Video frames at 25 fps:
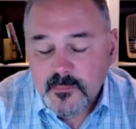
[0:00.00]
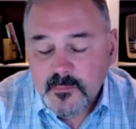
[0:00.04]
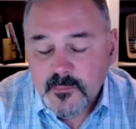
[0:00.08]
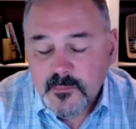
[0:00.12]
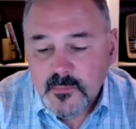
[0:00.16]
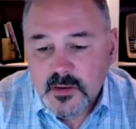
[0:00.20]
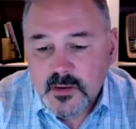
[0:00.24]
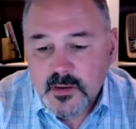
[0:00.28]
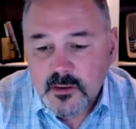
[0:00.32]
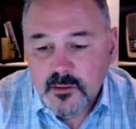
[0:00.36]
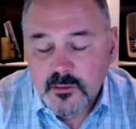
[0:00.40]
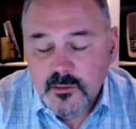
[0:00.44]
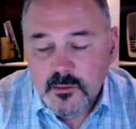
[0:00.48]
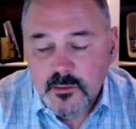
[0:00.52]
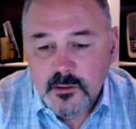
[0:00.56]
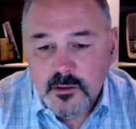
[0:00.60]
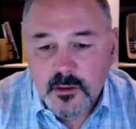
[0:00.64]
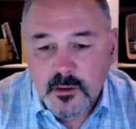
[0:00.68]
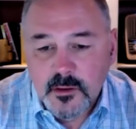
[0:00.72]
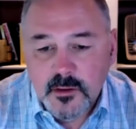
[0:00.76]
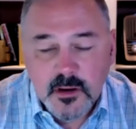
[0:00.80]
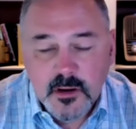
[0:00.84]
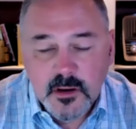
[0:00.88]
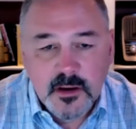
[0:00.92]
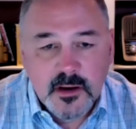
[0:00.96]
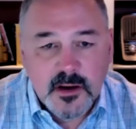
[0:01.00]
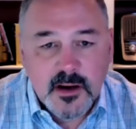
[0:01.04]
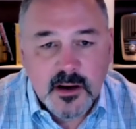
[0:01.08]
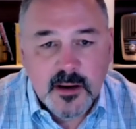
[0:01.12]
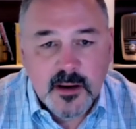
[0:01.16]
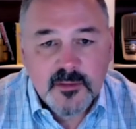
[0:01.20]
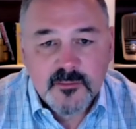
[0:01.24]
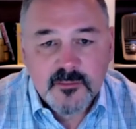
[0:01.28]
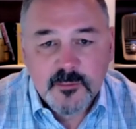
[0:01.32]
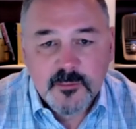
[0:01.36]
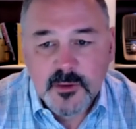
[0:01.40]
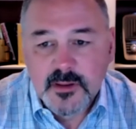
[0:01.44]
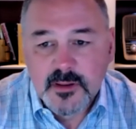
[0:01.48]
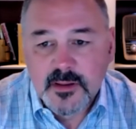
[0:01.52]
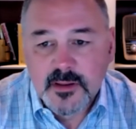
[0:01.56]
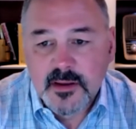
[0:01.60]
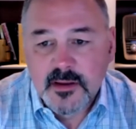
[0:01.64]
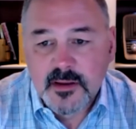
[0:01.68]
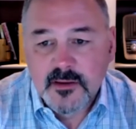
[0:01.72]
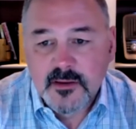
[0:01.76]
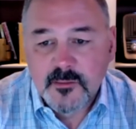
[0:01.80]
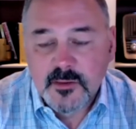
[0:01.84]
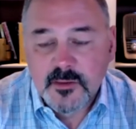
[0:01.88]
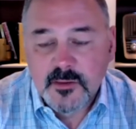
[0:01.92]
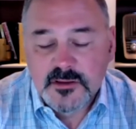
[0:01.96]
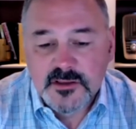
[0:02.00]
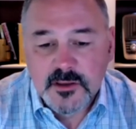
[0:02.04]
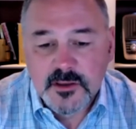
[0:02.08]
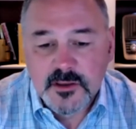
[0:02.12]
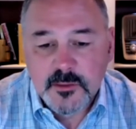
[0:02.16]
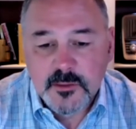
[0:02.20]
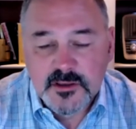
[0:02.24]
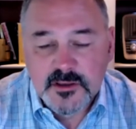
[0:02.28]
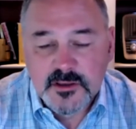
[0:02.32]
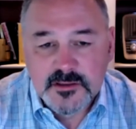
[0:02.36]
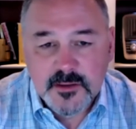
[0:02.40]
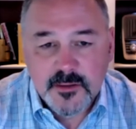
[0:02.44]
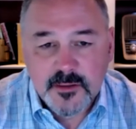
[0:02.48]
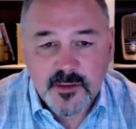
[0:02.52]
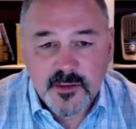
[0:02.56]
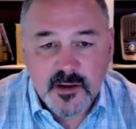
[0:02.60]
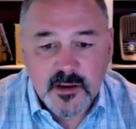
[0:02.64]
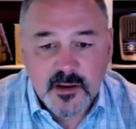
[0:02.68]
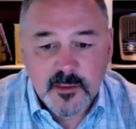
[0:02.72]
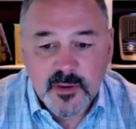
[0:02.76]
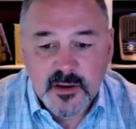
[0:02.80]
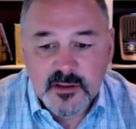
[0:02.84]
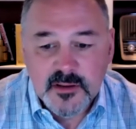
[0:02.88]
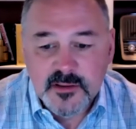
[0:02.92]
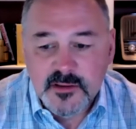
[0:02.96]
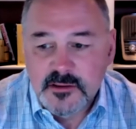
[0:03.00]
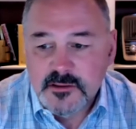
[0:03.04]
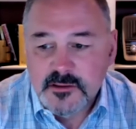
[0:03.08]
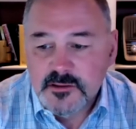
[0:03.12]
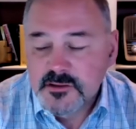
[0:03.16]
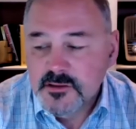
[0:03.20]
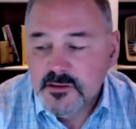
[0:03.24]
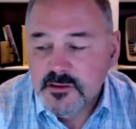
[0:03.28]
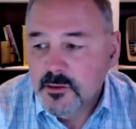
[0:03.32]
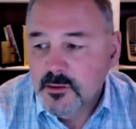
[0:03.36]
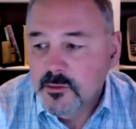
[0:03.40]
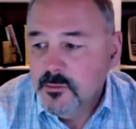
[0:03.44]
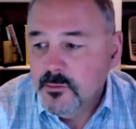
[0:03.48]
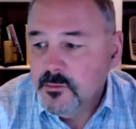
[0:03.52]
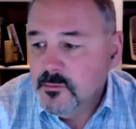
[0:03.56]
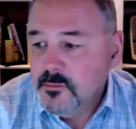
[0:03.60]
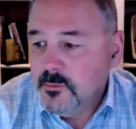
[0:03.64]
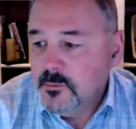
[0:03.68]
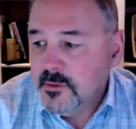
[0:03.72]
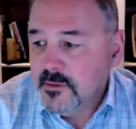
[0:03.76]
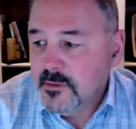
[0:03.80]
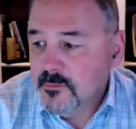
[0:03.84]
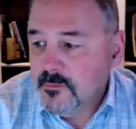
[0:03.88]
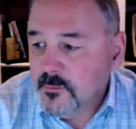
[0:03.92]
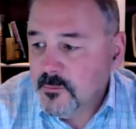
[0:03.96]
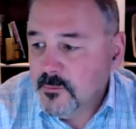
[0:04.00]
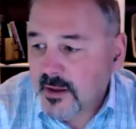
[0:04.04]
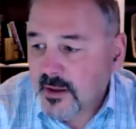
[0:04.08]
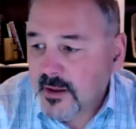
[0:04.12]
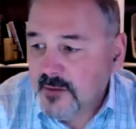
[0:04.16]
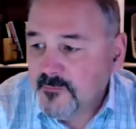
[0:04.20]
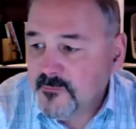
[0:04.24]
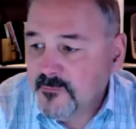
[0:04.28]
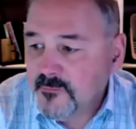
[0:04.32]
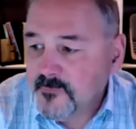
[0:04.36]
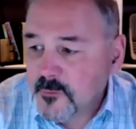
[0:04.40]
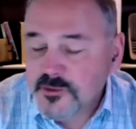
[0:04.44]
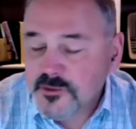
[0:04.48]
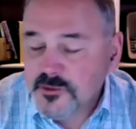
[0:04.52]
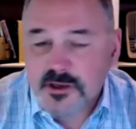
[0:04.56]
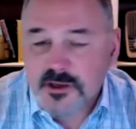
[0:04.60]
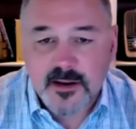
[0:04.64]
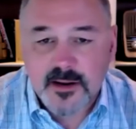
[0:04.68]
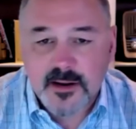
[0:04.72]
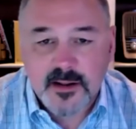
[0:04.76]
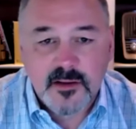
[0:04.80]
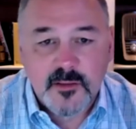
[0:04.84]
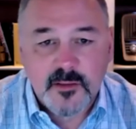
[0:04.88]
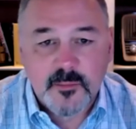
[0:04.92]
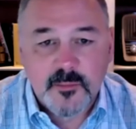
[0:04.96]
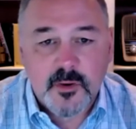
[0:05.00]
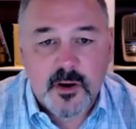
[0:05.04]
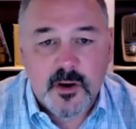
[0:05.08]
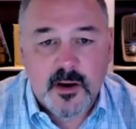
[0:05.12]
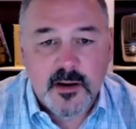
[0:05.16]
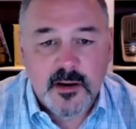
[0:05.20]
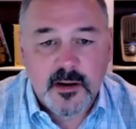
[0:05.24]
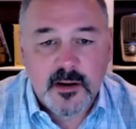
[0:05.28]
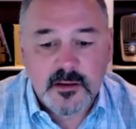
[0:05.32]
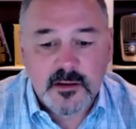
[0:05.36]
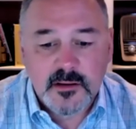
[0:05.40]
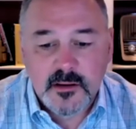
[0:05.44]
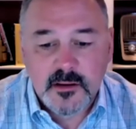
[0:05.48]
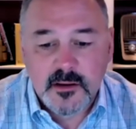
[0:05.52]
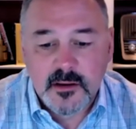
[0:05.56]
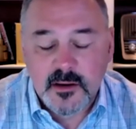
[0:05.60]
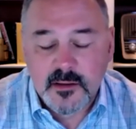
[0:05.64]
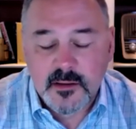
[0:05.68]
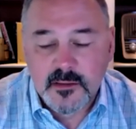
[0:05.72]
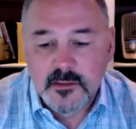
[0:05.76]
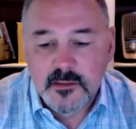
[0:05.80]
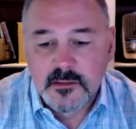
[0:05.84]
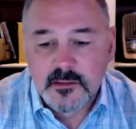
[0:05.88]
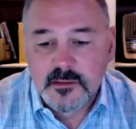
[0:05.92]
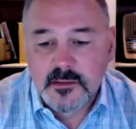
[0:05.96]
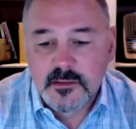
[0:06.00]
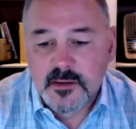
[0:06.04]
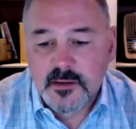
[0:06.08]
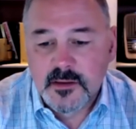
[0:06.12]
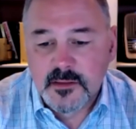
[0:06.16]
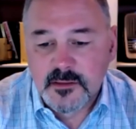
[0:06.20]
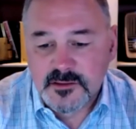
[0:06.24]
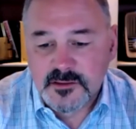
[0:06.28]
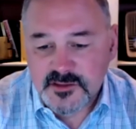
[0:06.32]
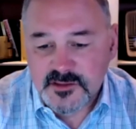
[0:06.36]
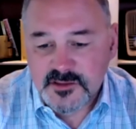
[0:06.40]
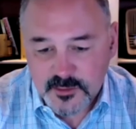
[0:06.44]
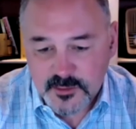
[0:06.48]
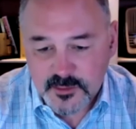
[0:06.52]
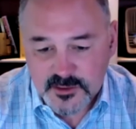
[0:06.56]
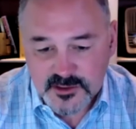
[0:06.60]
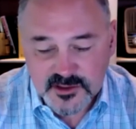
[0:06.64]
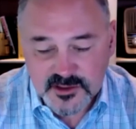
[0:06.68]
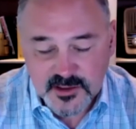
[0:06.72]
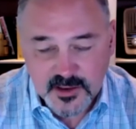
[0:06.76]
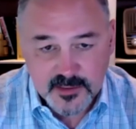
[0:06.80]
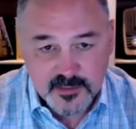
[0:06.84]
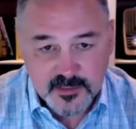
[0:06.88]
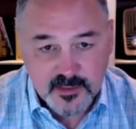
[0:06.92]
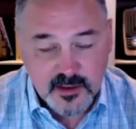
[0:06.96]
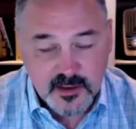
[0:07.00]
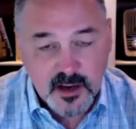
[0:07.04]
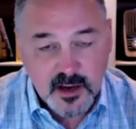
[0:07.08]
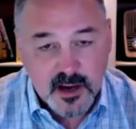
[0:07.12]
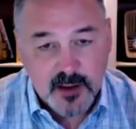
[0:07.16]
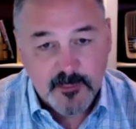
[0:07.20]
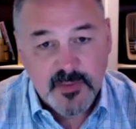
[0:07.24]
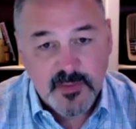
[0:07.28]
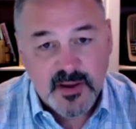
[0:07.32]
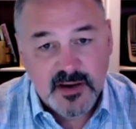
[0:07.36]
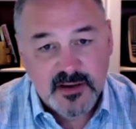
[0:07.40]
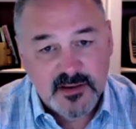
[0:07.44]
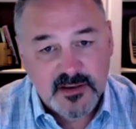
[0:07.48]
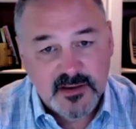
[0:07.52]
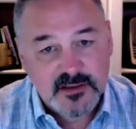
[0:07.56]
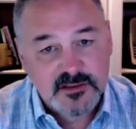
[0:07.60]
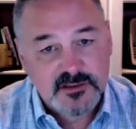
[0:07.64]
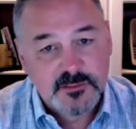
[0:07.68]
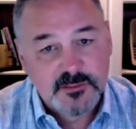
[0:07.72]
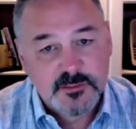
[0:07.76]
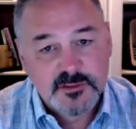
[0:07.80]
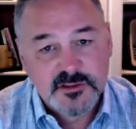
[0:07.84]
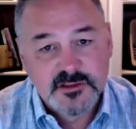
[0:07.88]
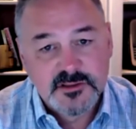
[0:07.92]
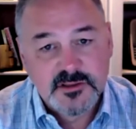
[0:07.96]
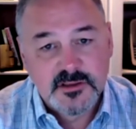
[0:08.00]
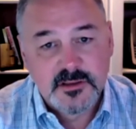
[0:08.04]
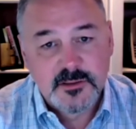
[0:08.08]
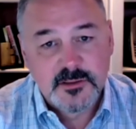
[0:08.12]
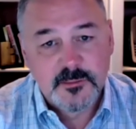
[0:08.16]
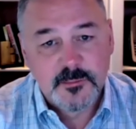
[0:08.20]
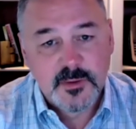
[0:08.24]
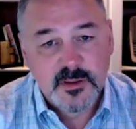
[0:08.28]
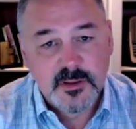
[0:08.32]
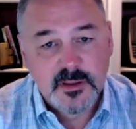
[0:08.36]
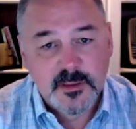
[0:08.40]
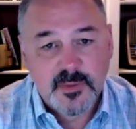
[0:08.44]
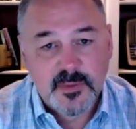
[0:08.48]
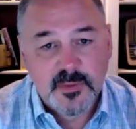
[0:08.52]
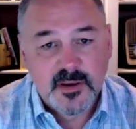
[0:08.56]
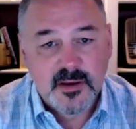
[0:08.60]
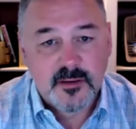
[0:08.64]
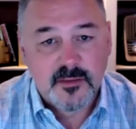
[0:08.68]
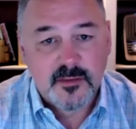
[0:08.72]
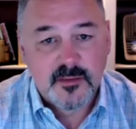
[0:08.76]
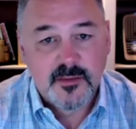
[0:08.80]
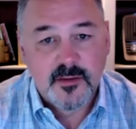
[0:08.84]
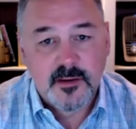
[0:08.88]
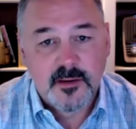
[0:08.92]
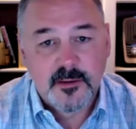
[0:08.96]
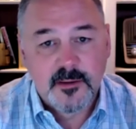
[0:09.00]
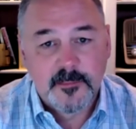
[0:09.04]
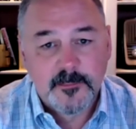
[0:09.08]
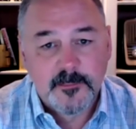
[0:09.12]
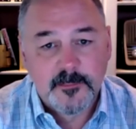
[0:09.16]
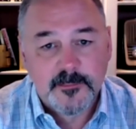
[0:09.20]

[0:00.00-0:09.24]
you know, there are a couple of really interesting ways to think about this. So when I first got into product on the Sony side, the compact disc was still a really big thing,